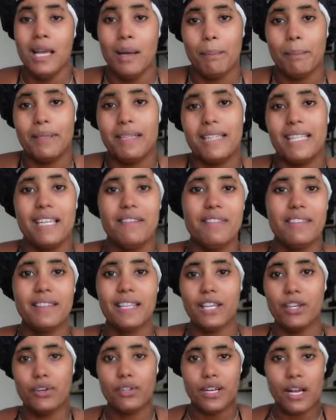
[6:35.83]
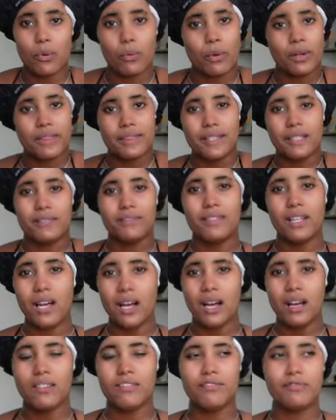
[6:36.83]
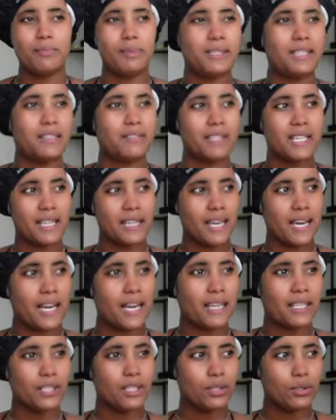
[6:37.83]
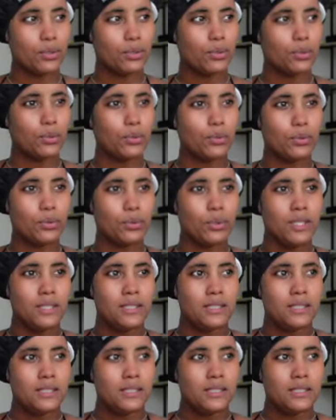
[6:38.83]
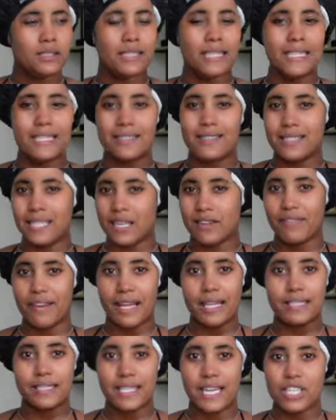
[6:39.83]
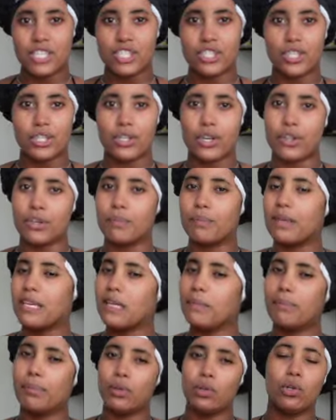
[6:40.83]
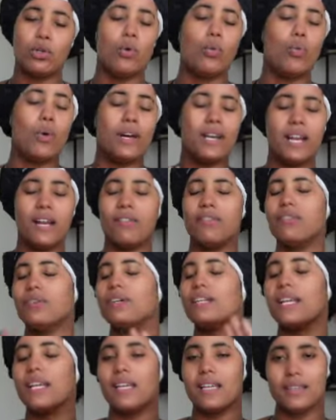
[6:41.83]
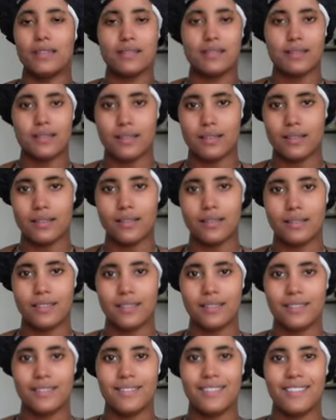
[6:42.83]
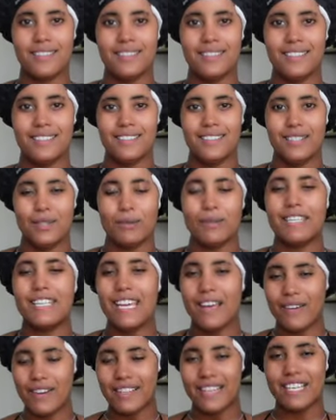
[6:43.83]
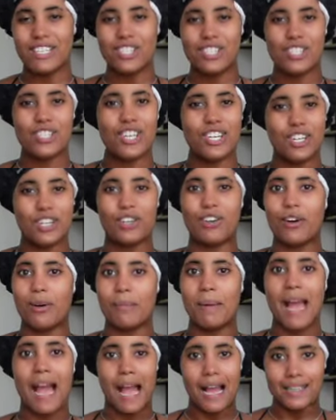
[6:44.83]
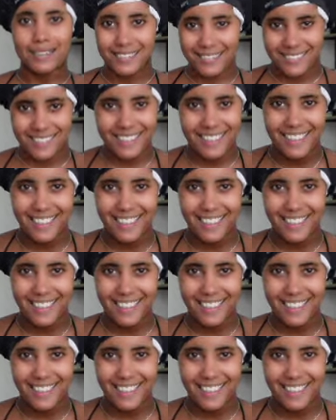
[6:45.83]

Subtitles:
believing that you're not worthy of love, believing that you need to seek validation in other people, whatever it is. We carry that shit on our backs